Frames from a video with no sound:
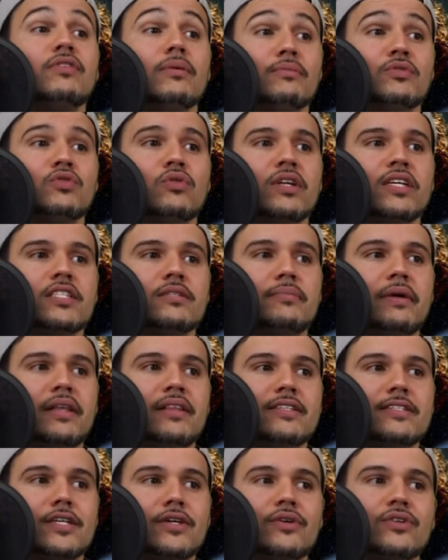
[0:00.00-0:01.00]
Solis by the
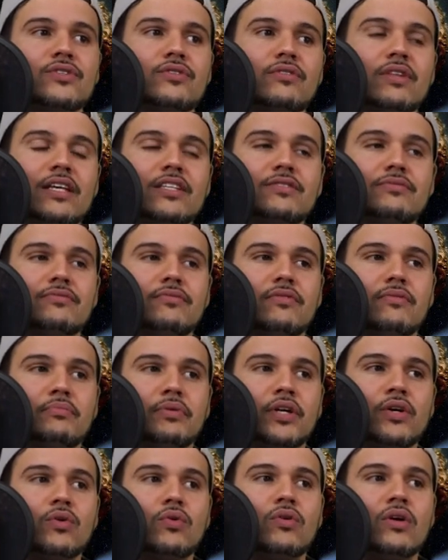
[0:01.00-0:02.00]
singer. So that's
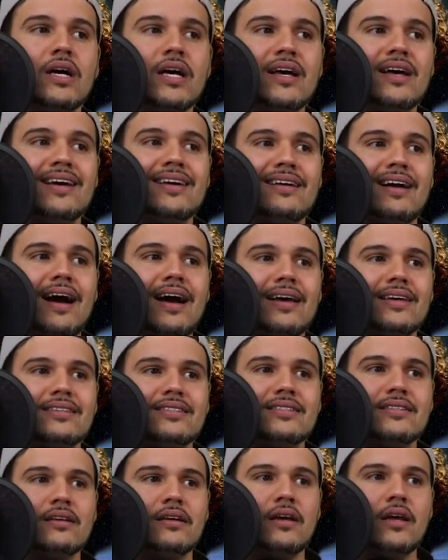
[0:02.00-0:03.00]
pretty cool.
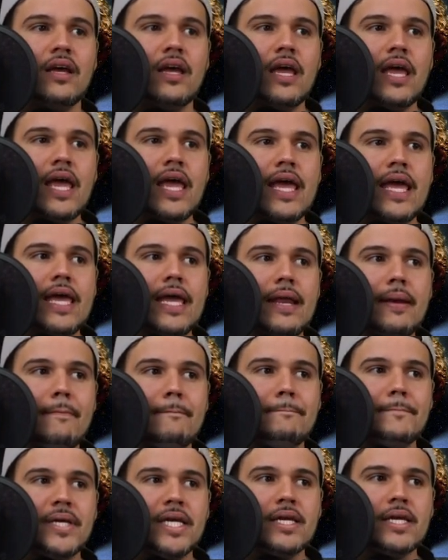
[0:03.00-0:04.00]
Guys,
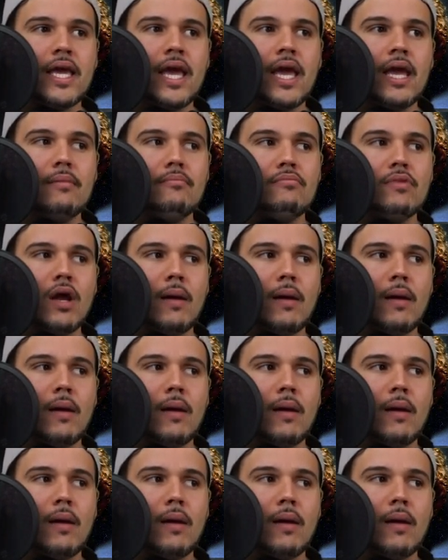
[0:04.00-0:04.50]
it became